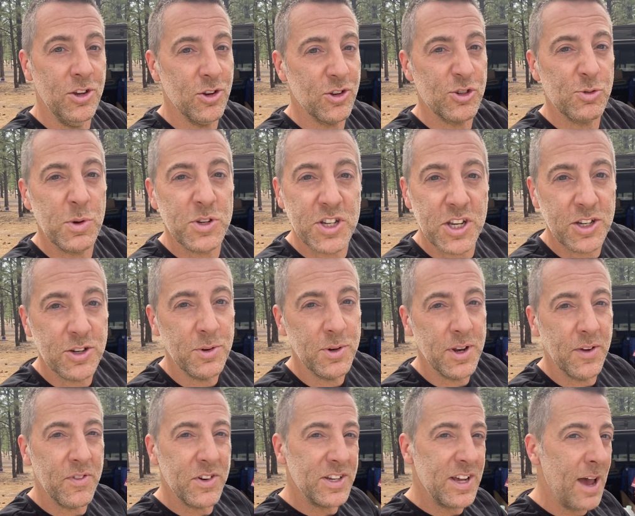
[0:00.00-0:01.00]
switching to a
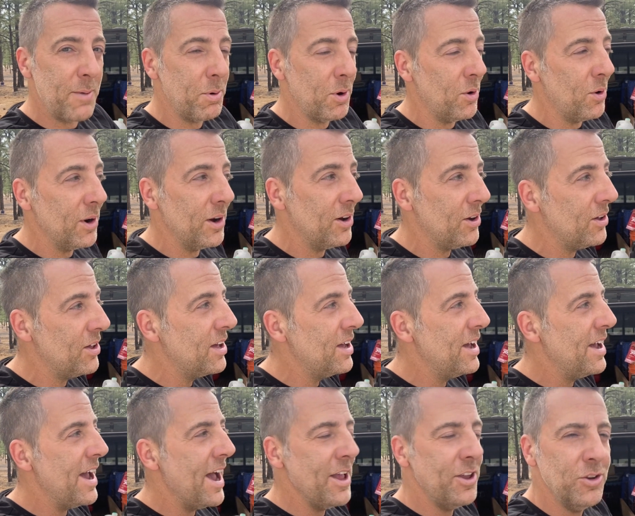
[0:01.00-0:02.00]
different type of oil,
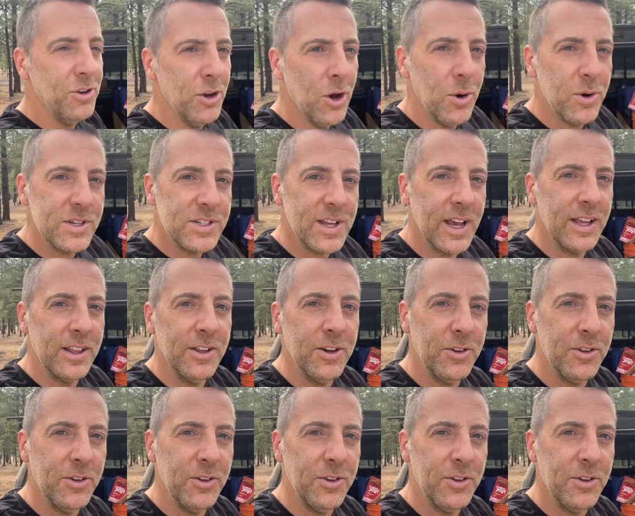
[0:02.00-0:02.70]
and you notice like little